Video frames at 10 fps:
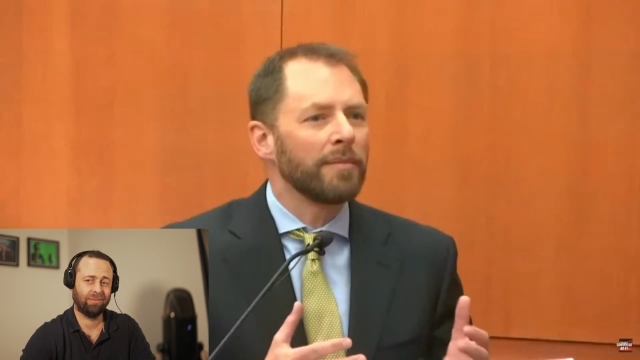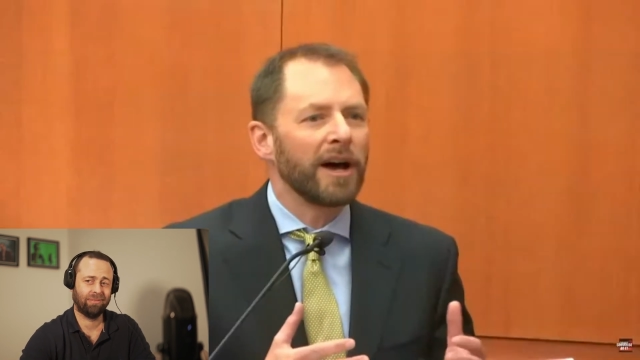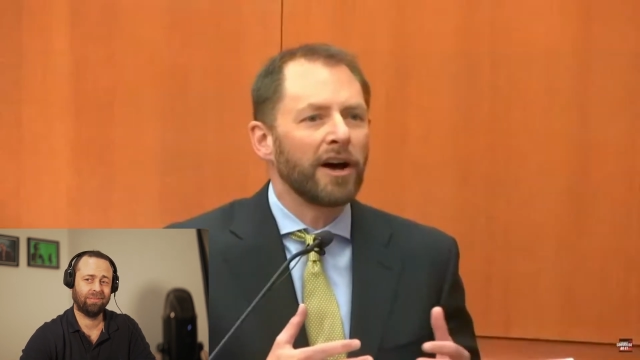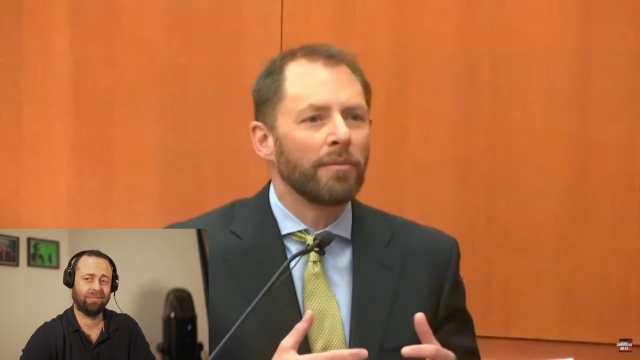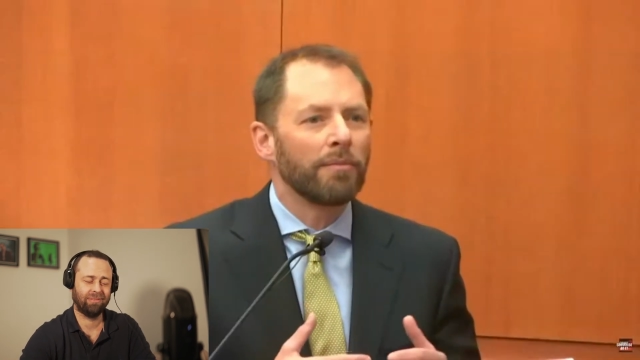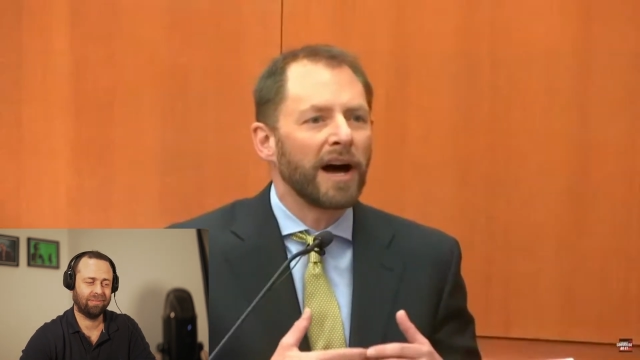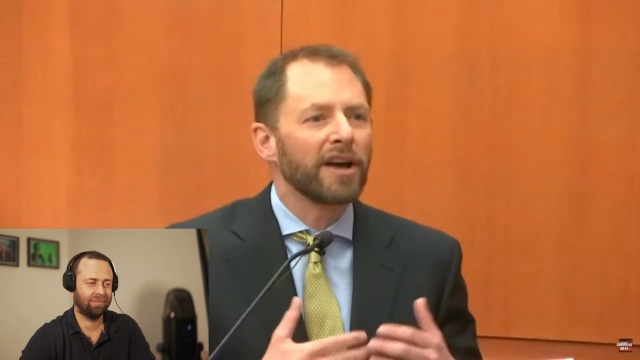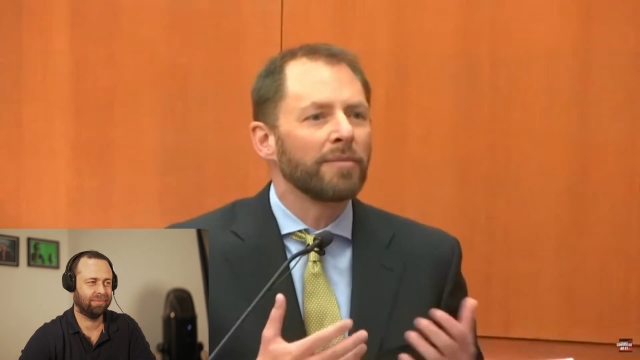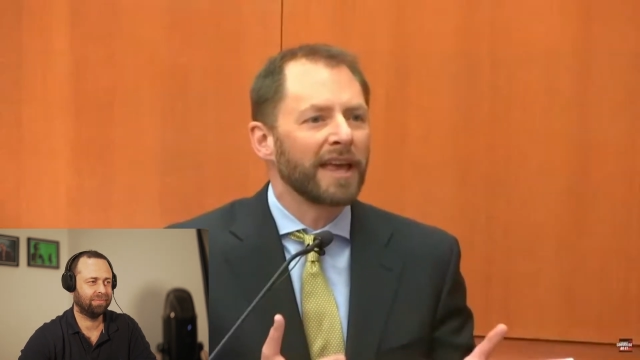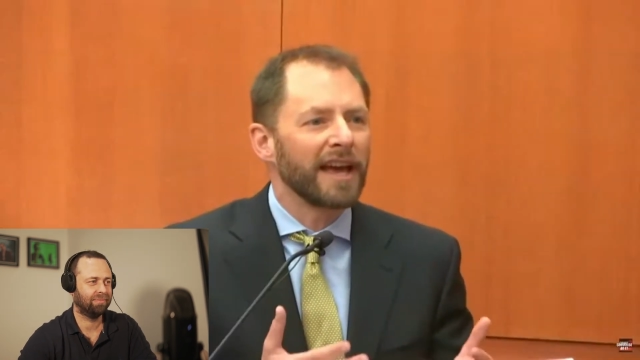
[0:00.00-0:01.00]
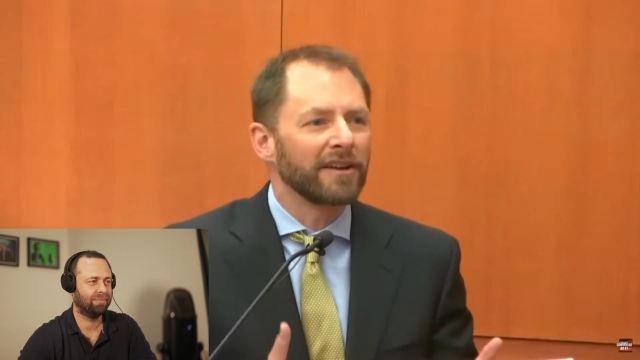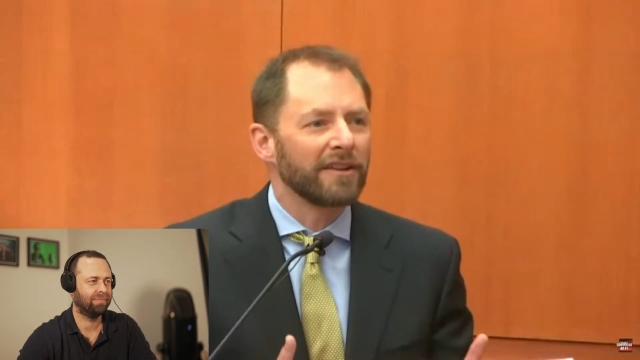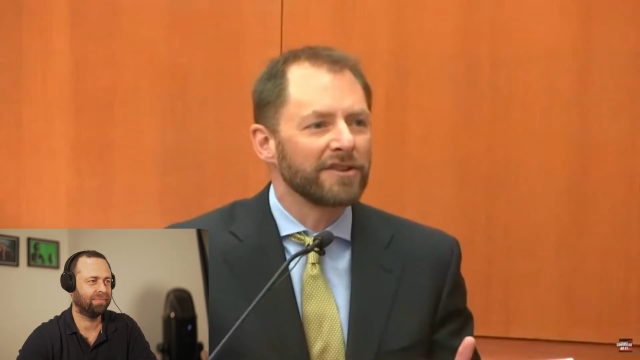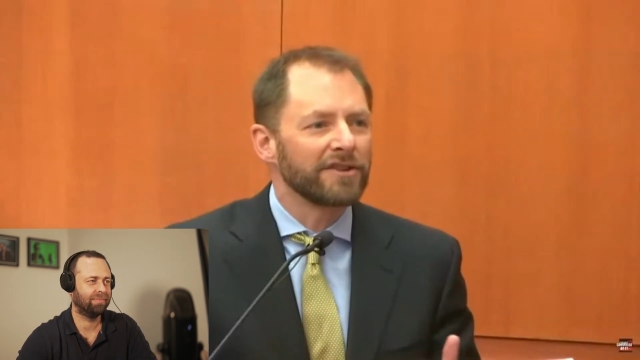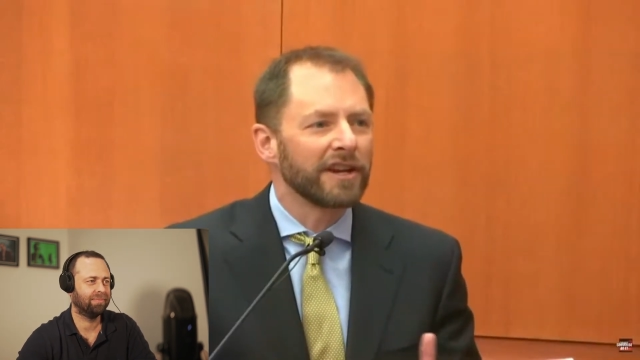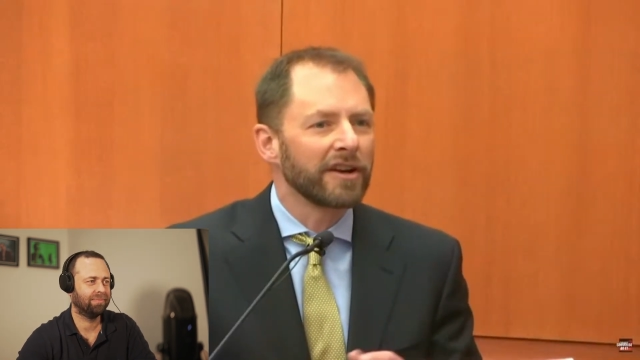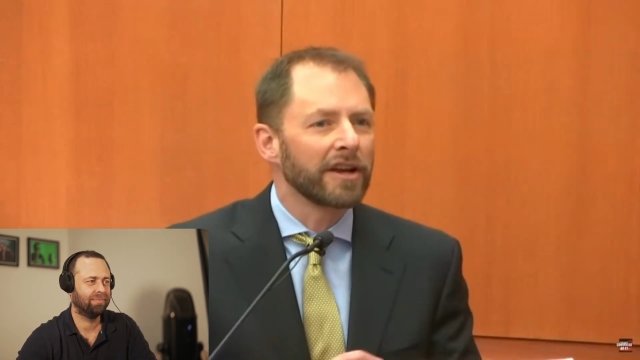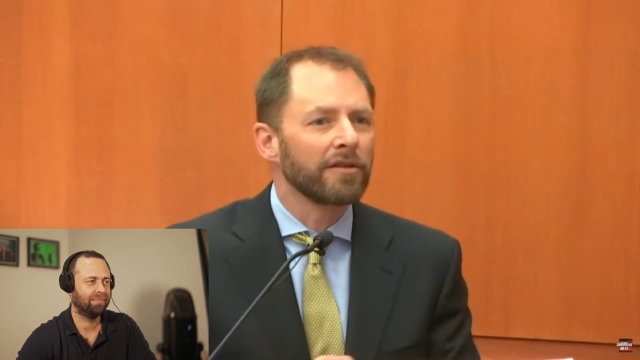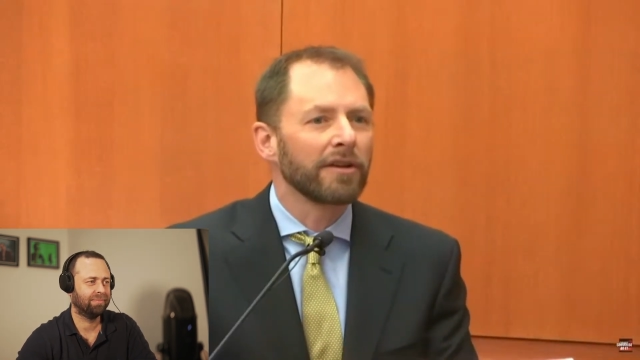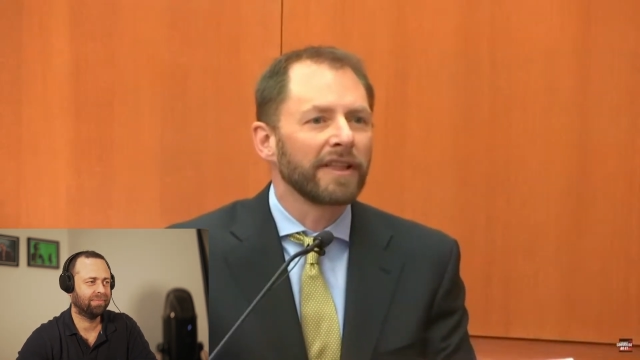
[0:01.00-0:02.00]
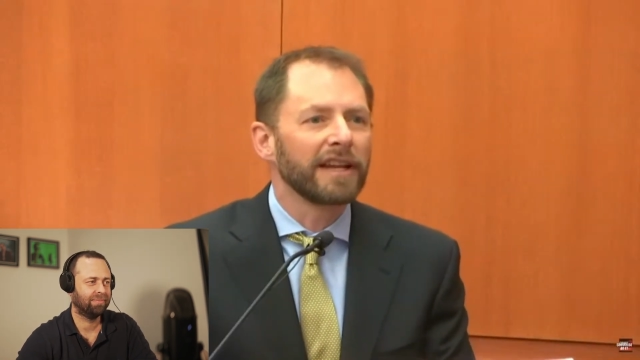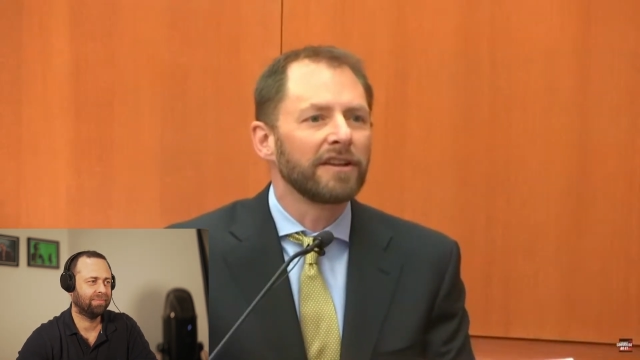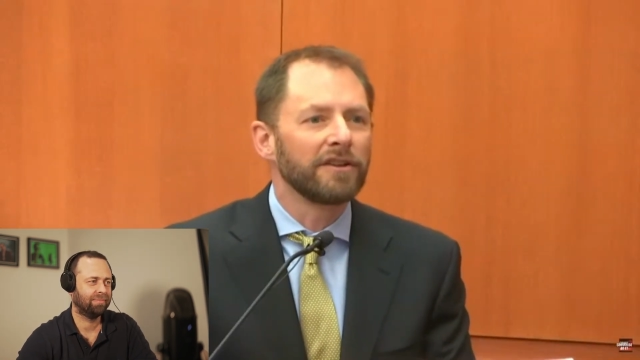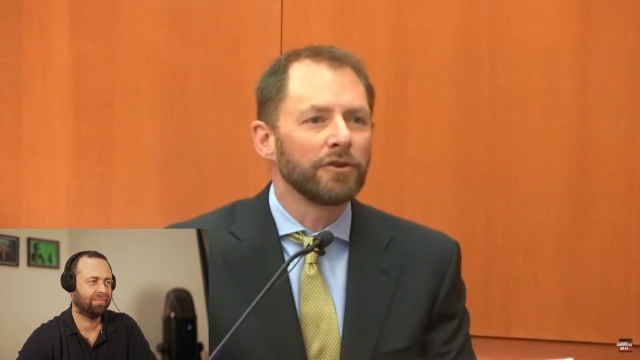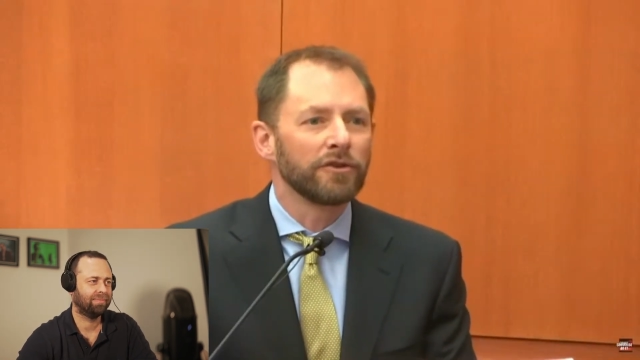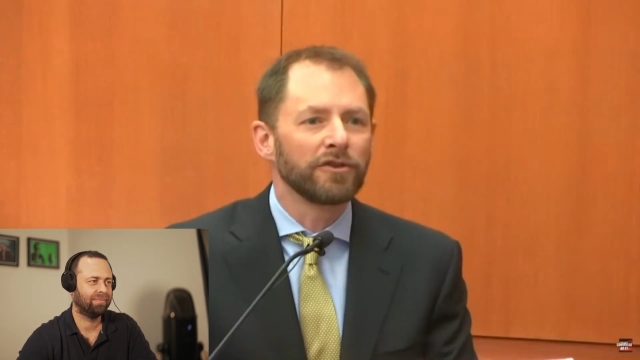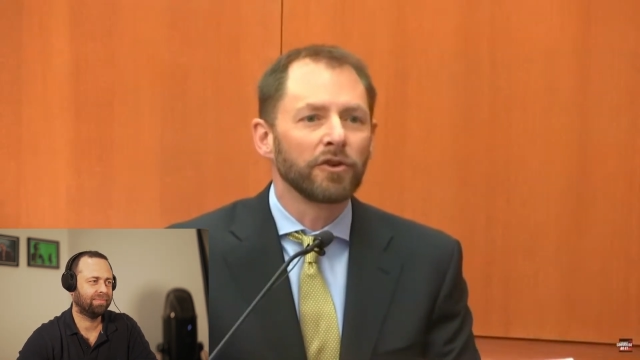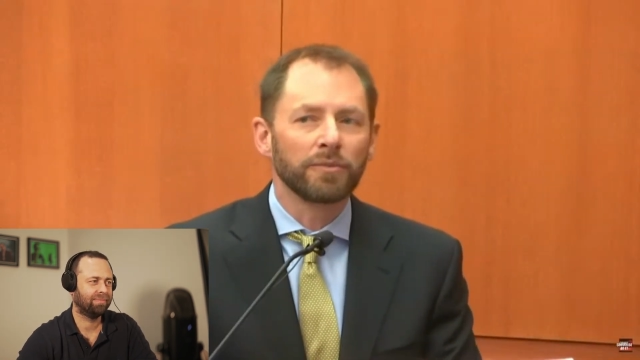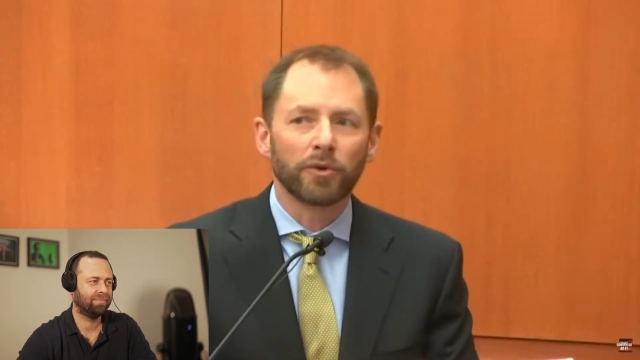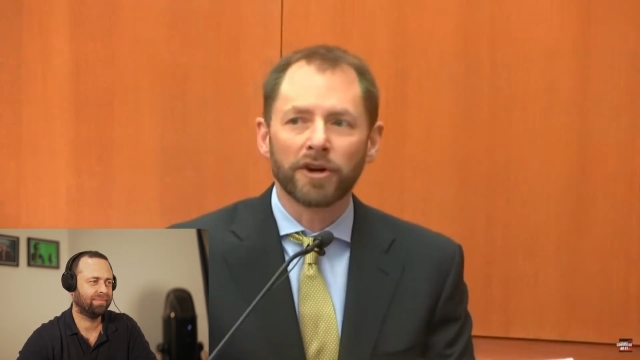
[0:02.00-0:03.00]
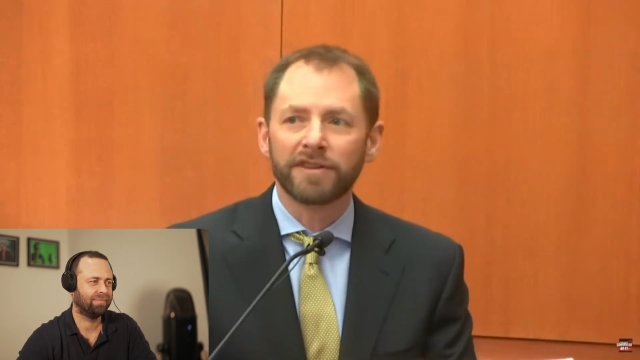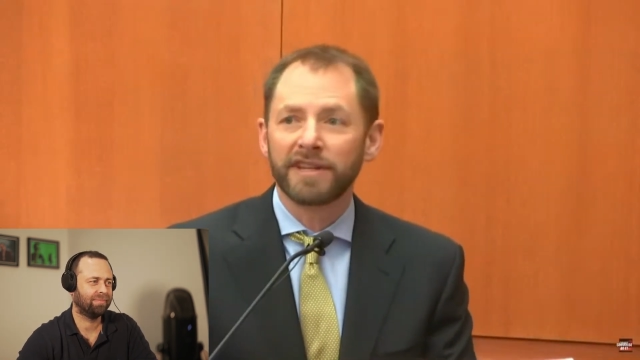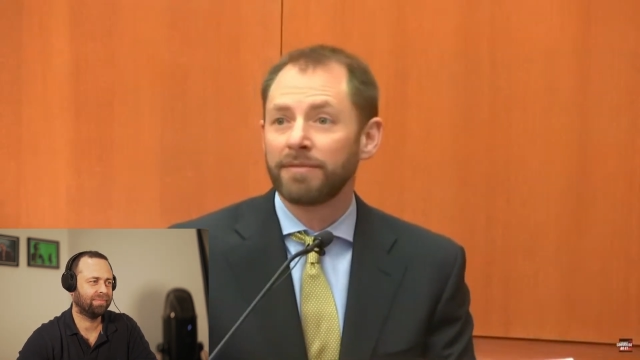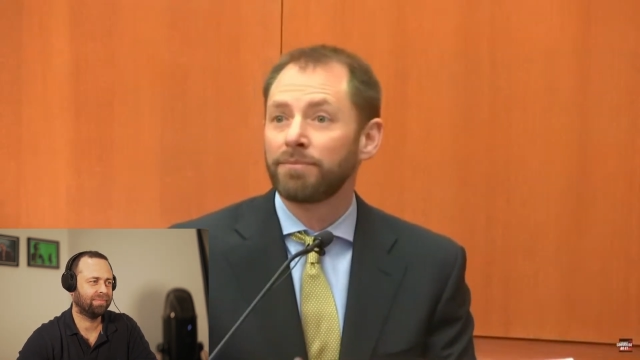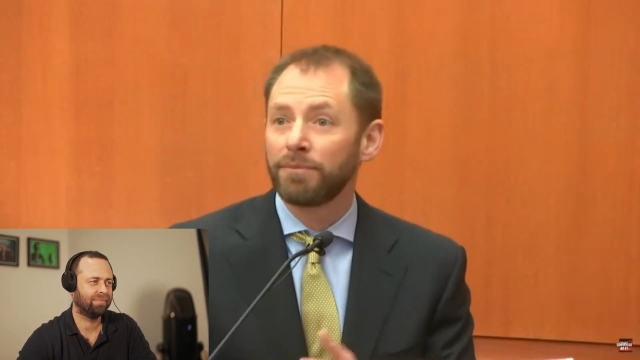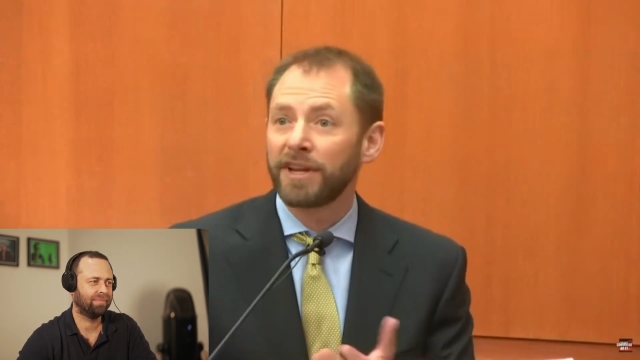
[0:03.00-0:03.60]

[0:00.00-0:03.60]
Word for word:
Speaker 1: about biomechanical engineering related to snow sports and